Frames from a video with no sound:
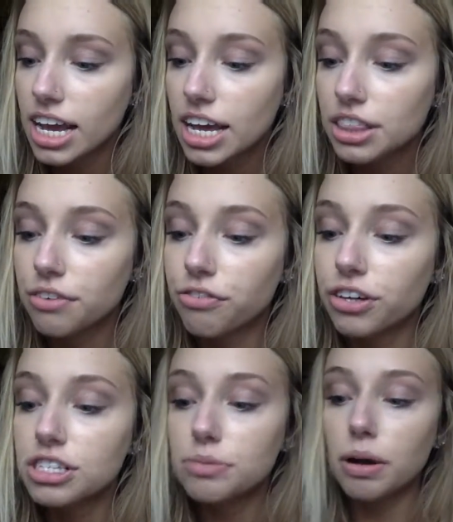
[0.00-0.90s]
the
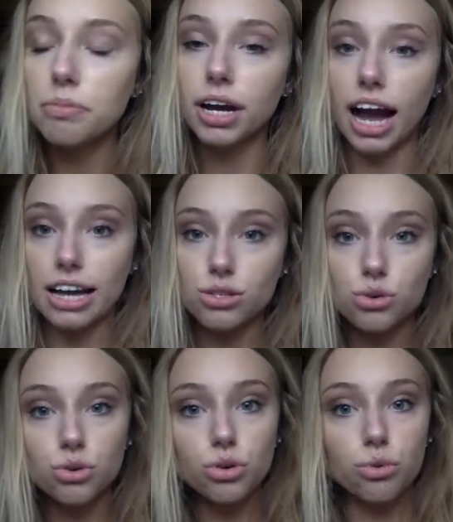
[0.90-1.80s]
first public high
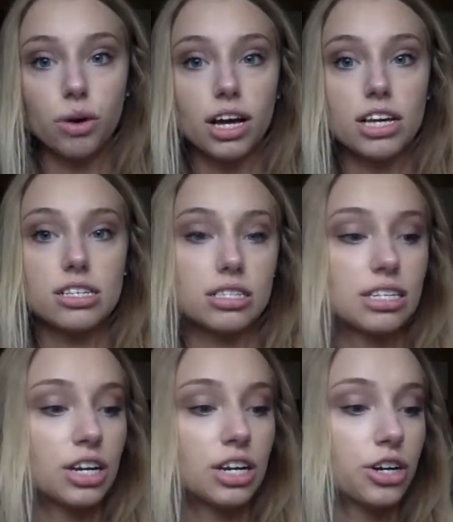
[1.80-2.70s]
school was
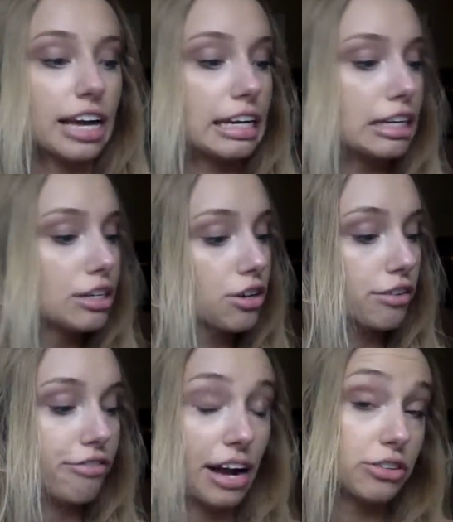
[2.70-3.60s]
created or
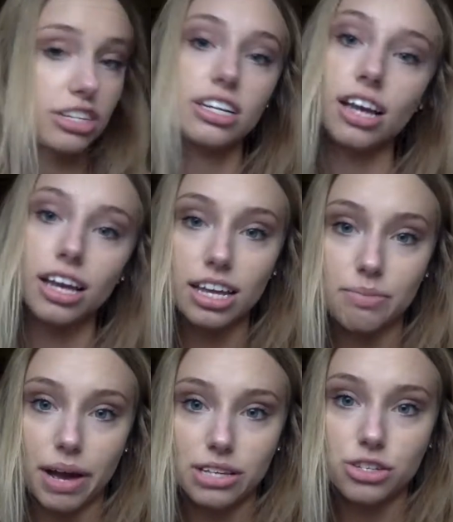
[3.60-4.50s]
founded
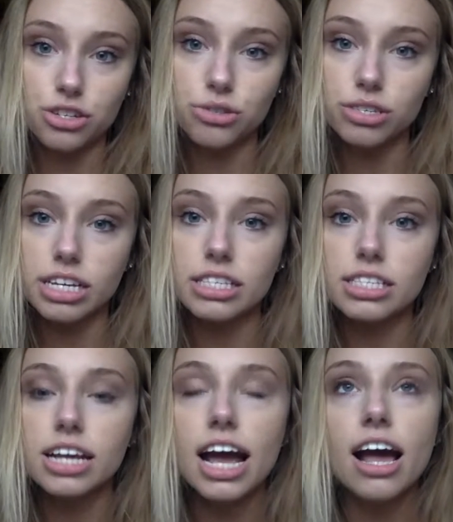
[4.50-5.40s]
in
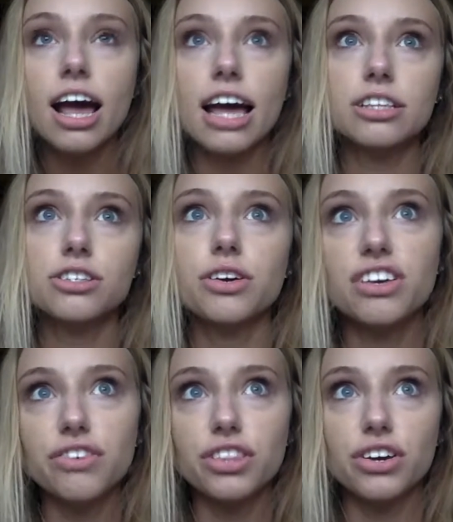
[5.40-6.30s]
Massachusetts. And so
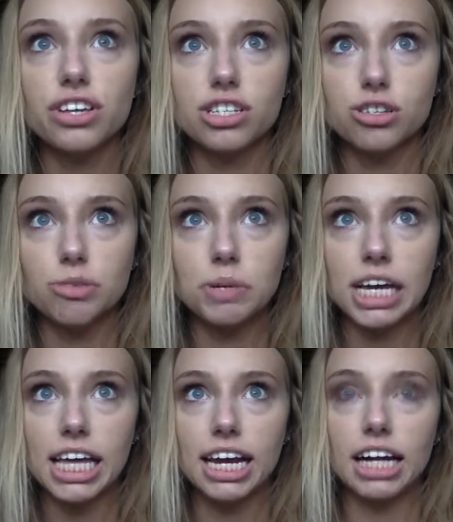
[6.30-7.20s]
even though this would be
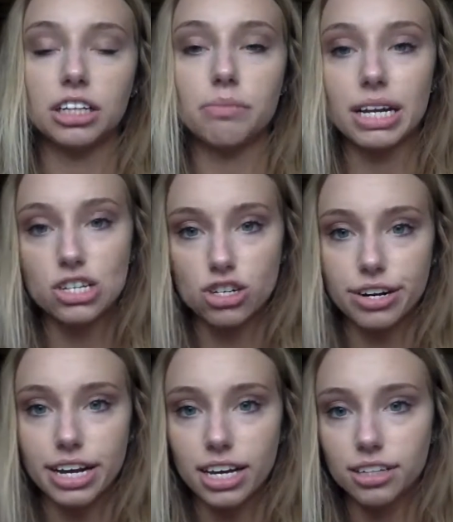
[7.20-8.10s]
an
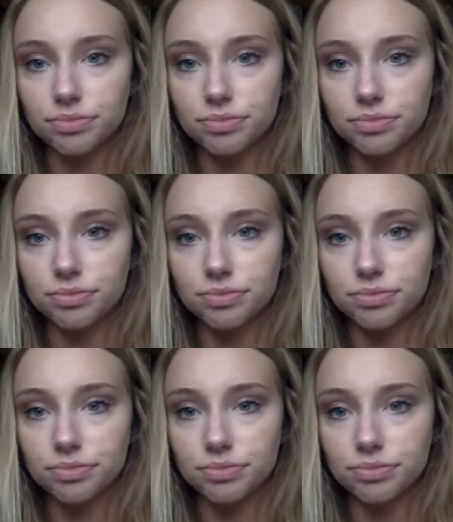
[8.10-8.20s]
elementary